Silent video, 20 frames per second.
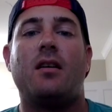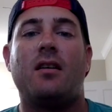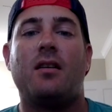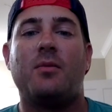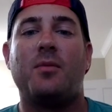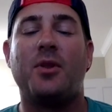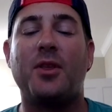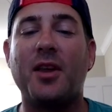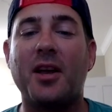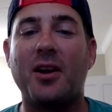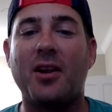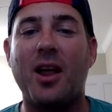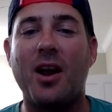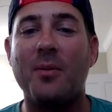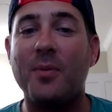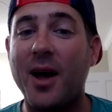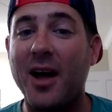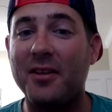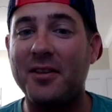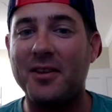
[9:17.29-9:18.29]
Been thinking a lot
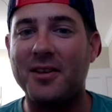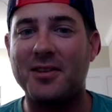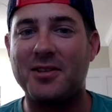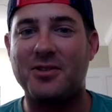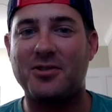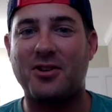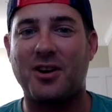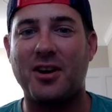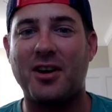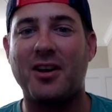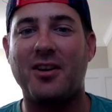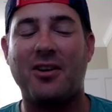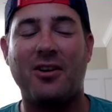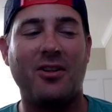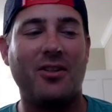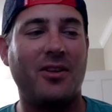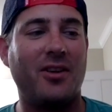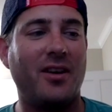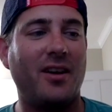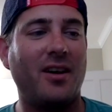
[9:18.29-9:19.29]
about this, trying to get
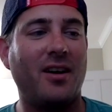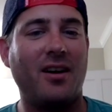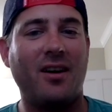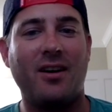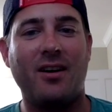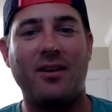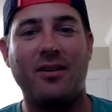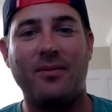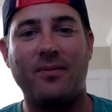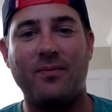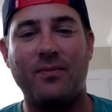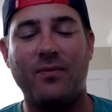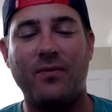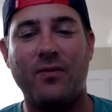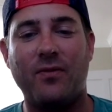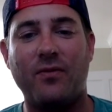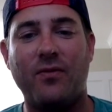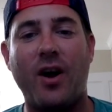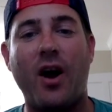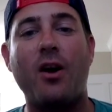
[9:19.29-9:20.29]
all the
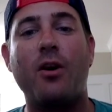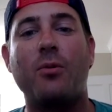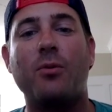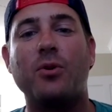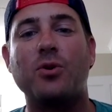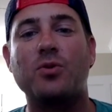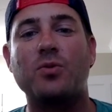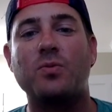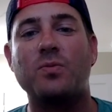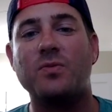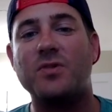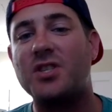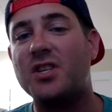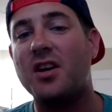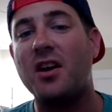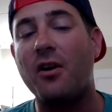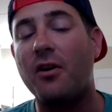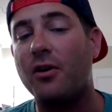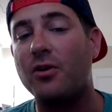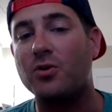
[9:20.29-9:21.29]
variables and
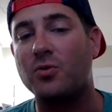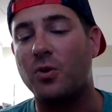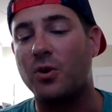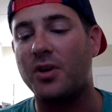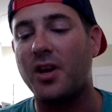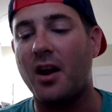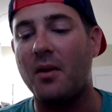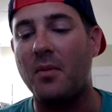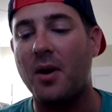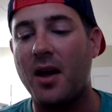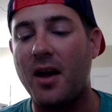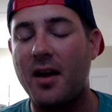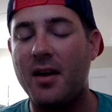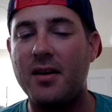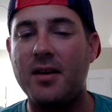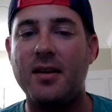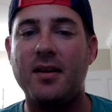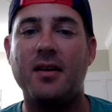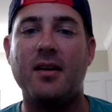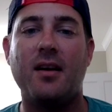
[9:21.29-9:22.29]
scenarios worked out in my head.